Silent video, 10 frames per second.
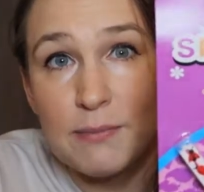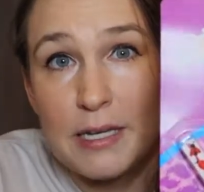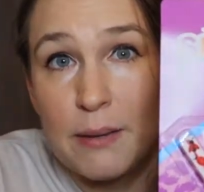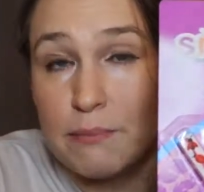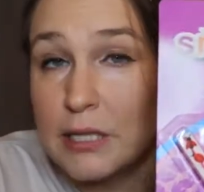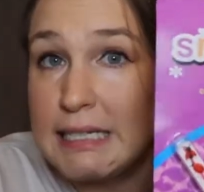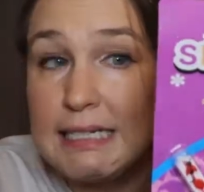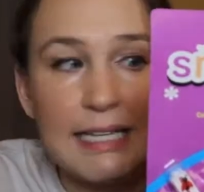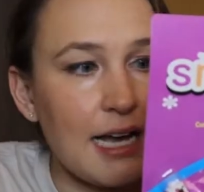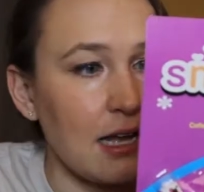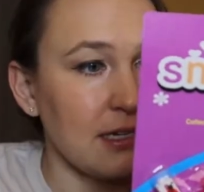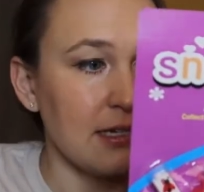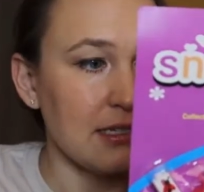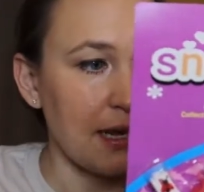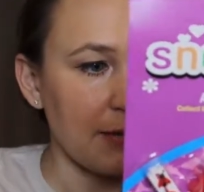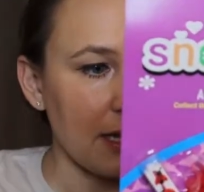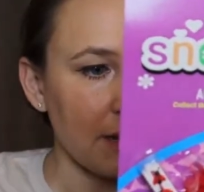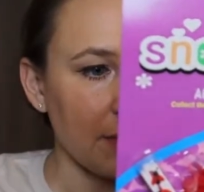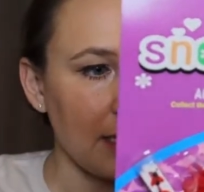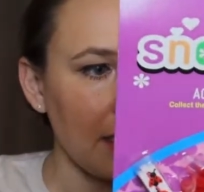to be completely honest. I'm not
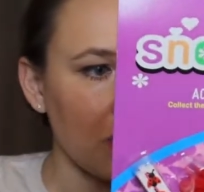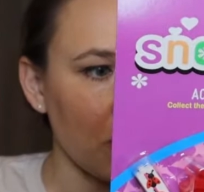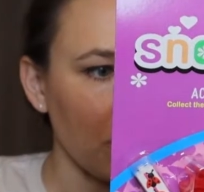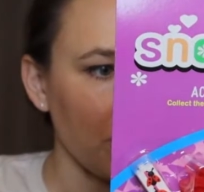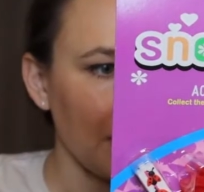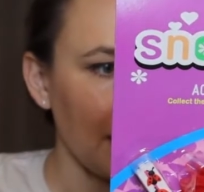completely sure what